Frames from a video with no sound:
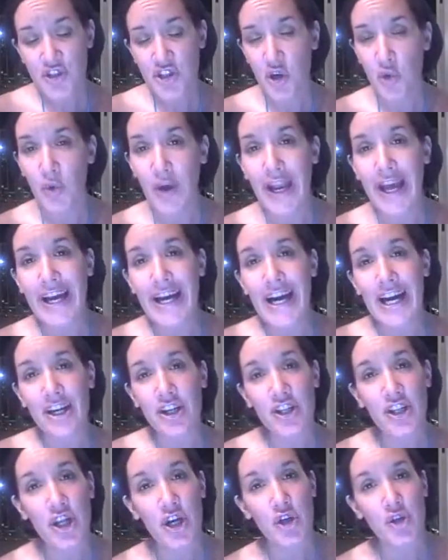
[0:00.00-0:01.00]
So when I
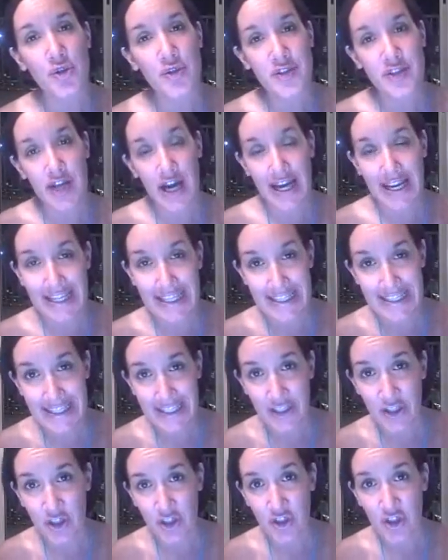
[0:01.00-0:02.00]
got close on a
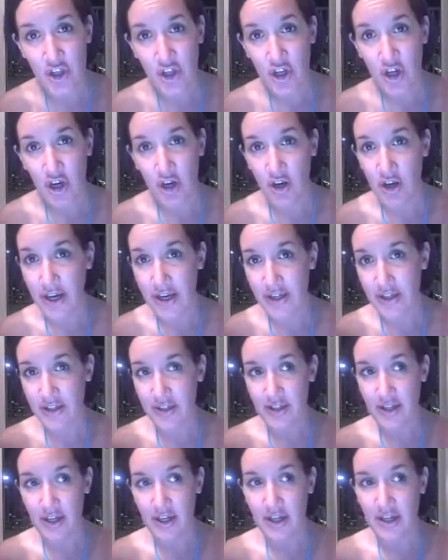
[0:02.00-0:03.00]
deal or on
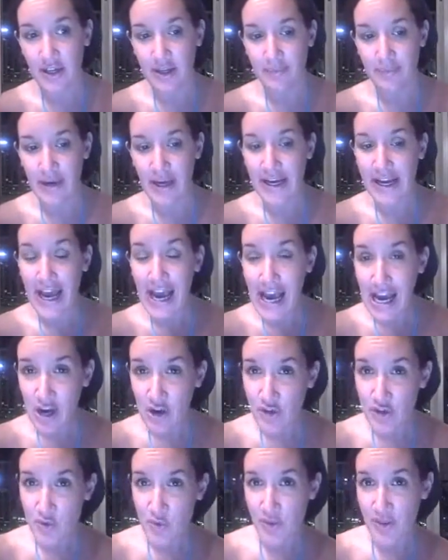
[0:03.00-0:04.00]
a
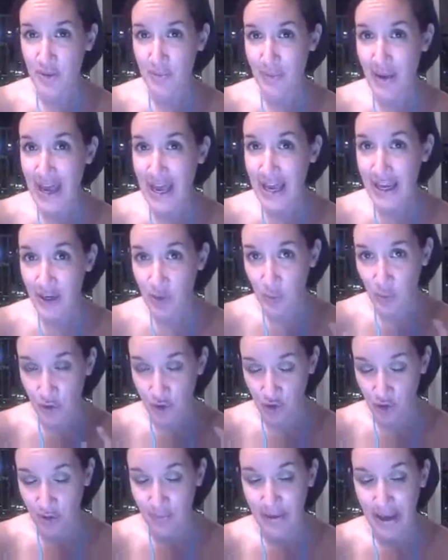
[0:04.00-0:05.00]
house with the bank and
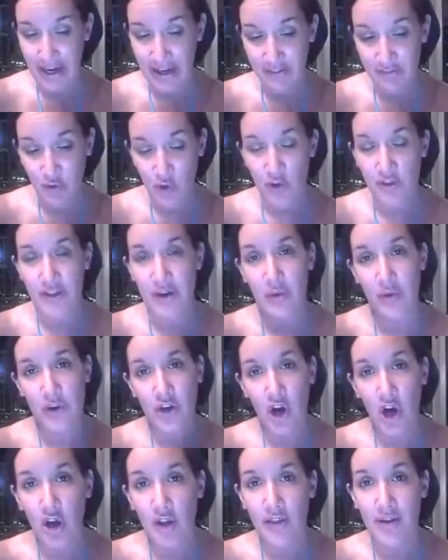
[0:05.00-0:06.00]
we're going back and forth, I
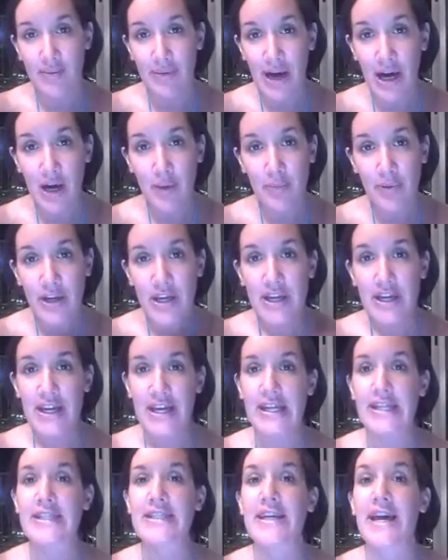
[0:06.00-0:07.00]
would call them up
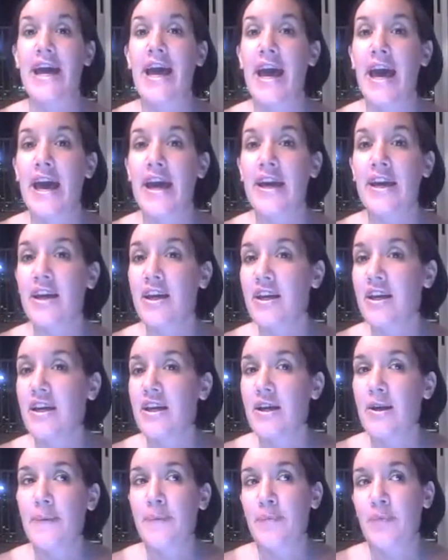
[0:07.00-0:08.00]
and say, hey
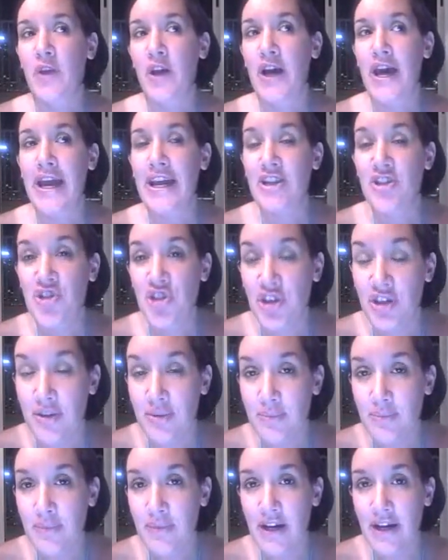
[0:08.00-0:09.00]

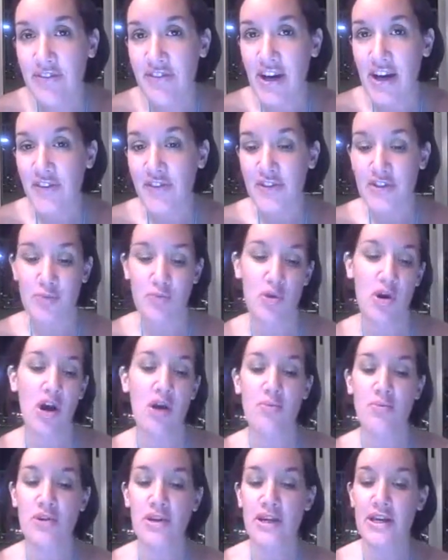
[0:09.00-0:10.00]
Jim, I've got this
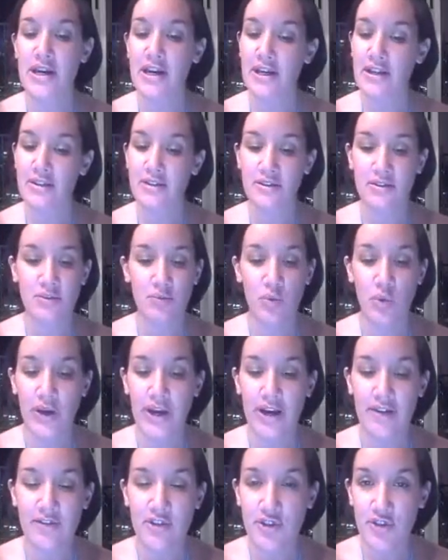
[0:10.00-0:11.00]
property on
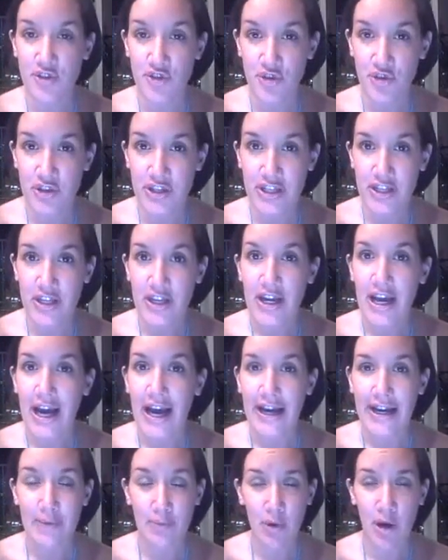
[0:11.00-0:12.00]
whatever street.
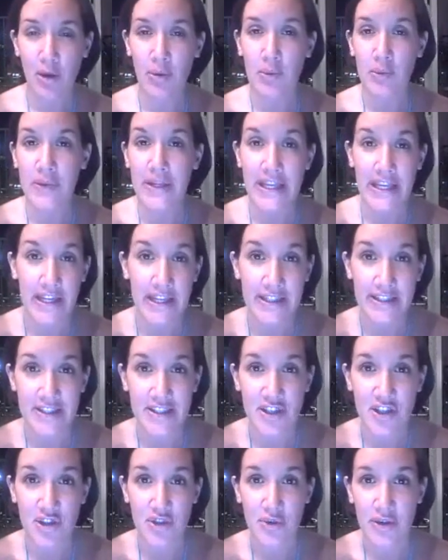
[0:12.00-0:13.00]
I can probably get
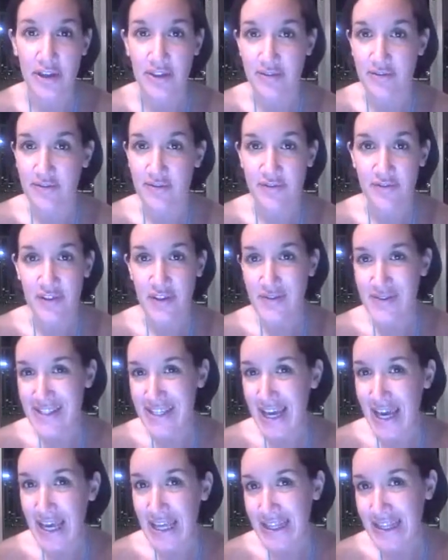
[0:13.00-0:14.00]
it to you at
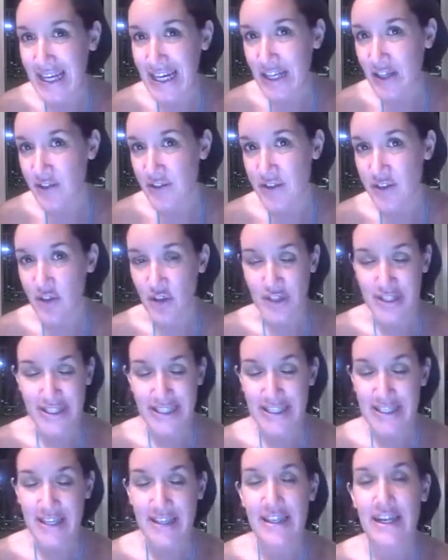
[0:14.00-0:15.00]
$58,000 or
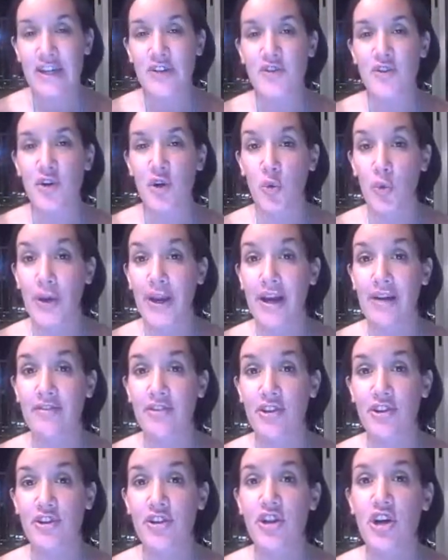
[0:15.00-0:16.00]
$60,000 or
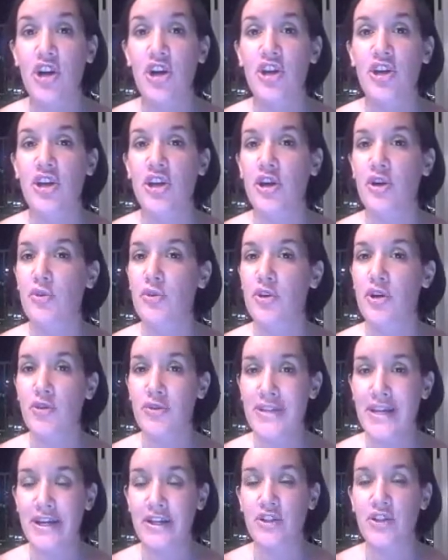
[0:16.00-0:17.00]
whatever.
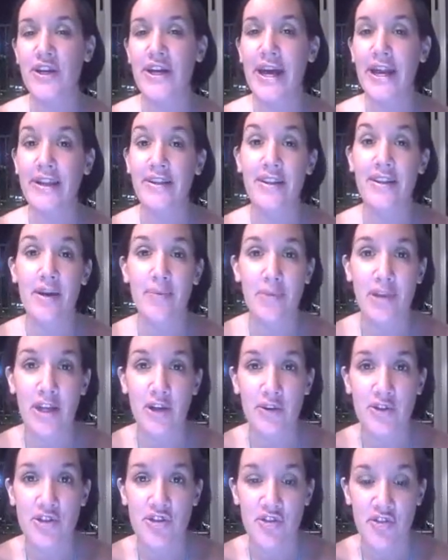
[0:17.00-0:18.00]
Go take a look at it. Let me
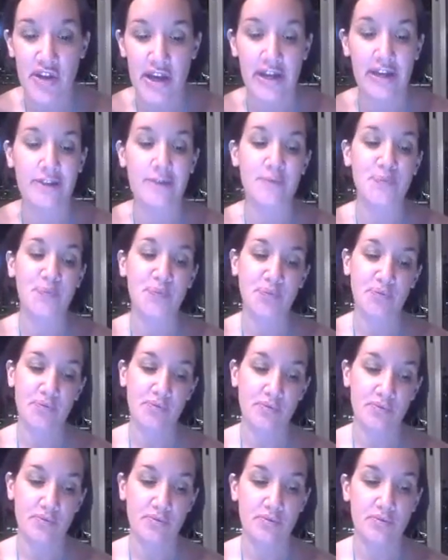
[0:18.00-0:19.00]
know what you think.
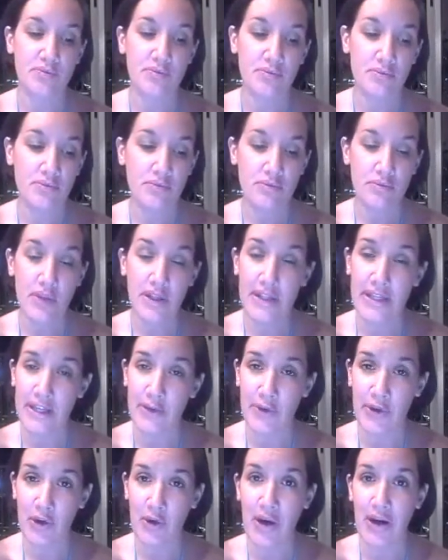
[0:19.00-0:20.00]

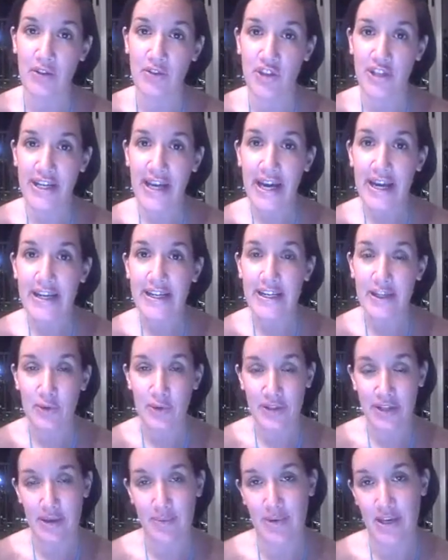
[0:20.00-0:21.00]
He would go out and look at it. He
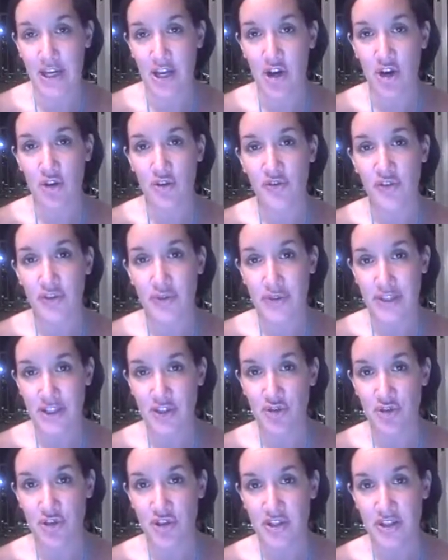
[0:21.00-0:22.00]
would let me know if he was
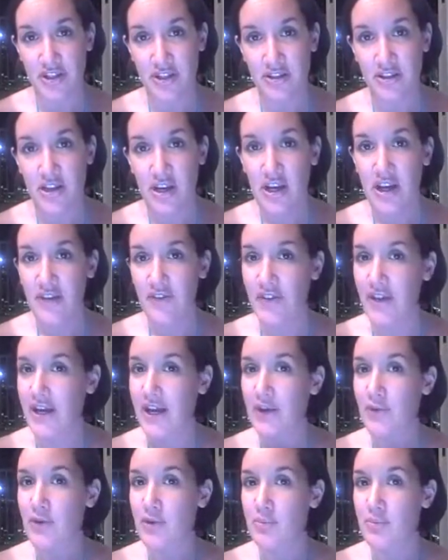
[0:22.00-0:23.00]
interested.
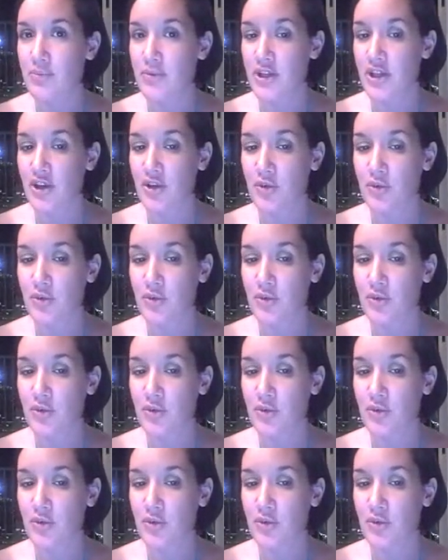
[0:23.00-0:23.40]
Then I would,